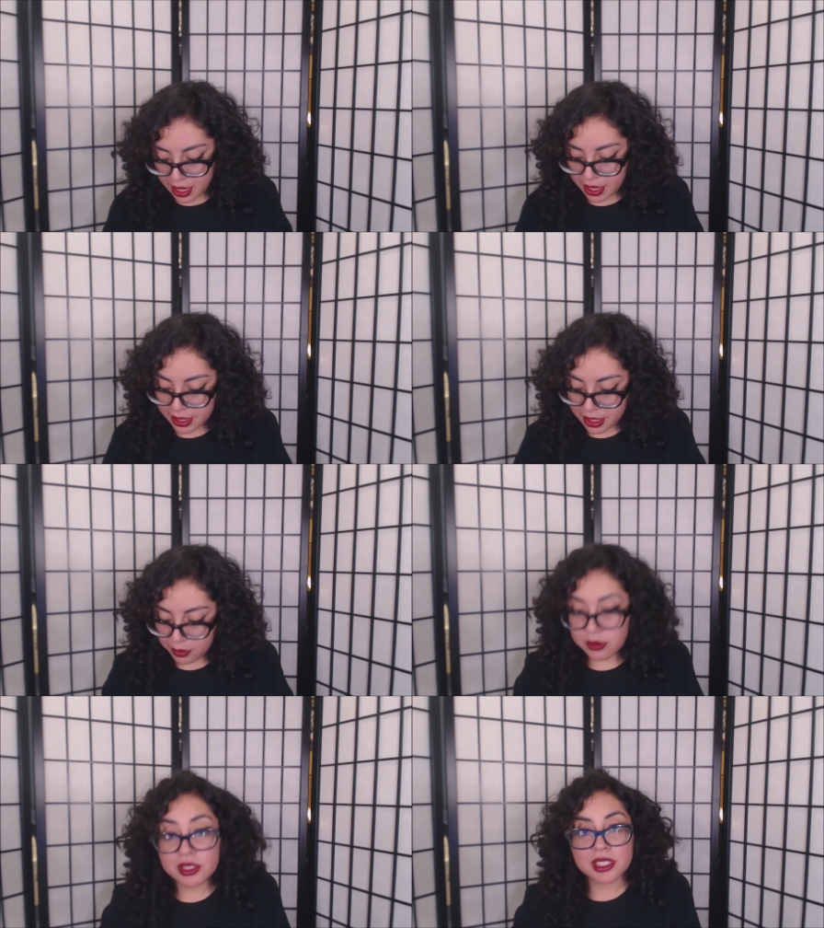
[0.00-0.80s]
And
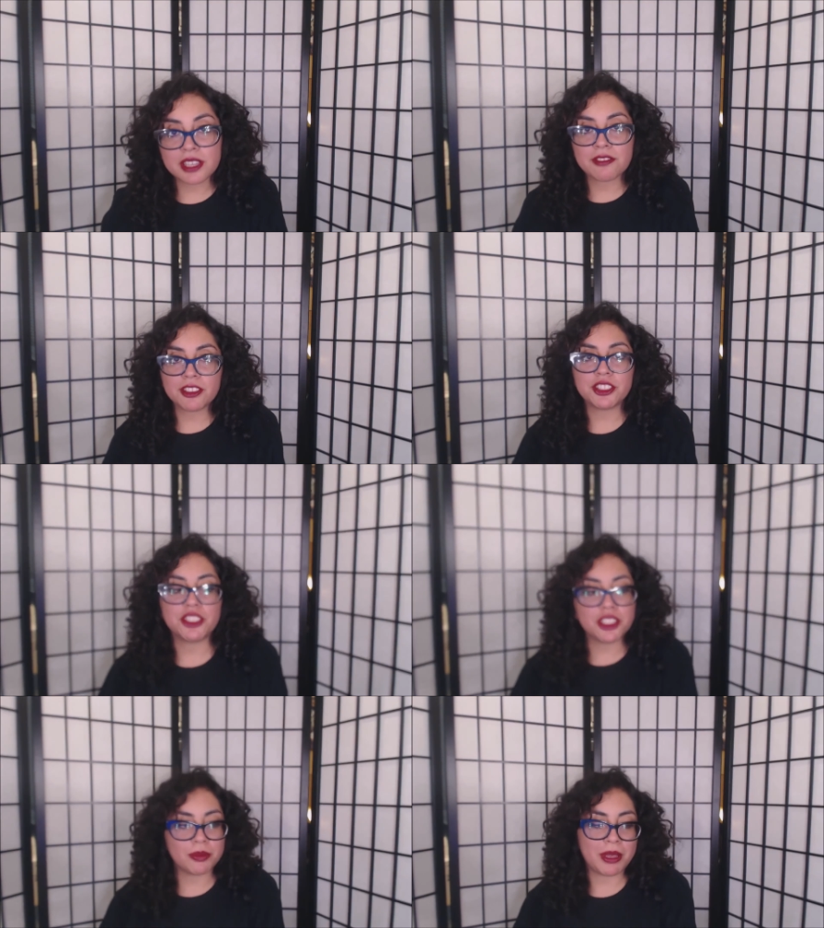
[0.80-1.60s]
now with extra
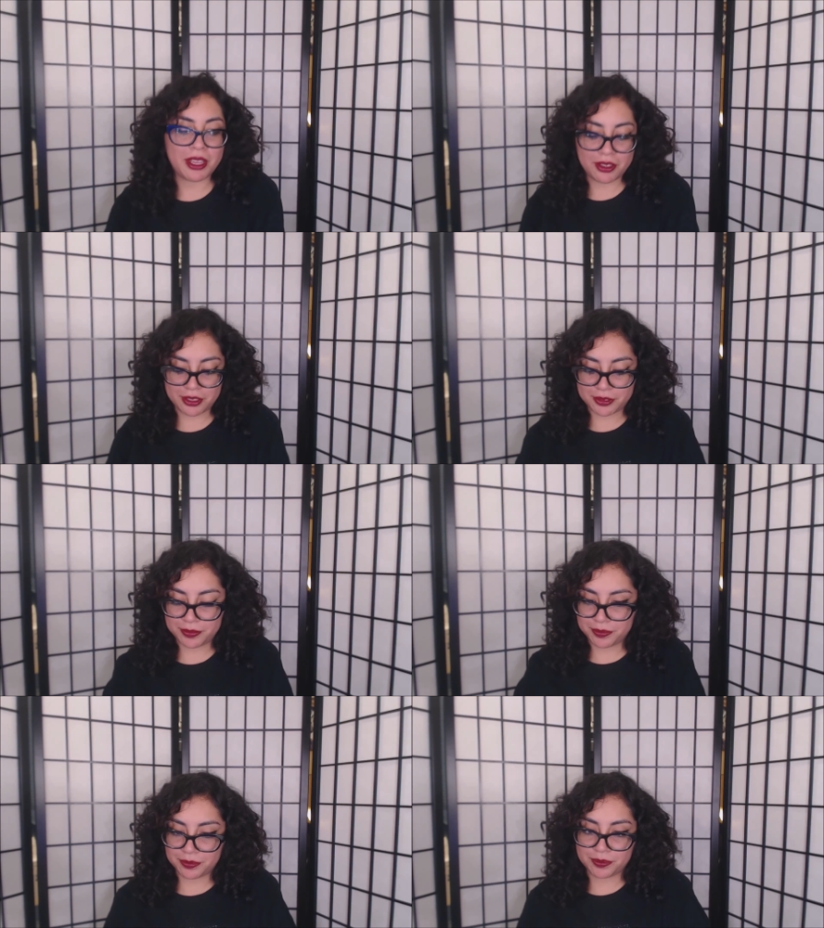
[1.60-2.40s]
Sugarpill.